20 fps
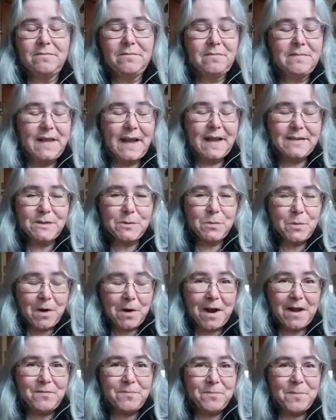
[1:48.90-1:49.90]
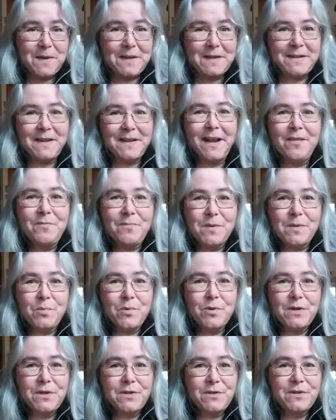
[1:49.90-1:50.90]
that's where I've been
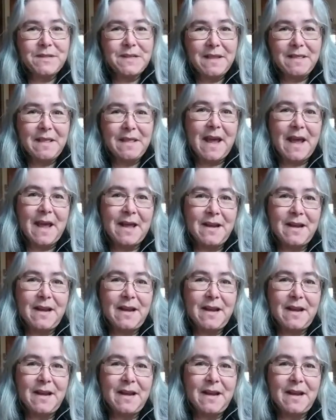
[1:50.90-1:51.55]
producing that.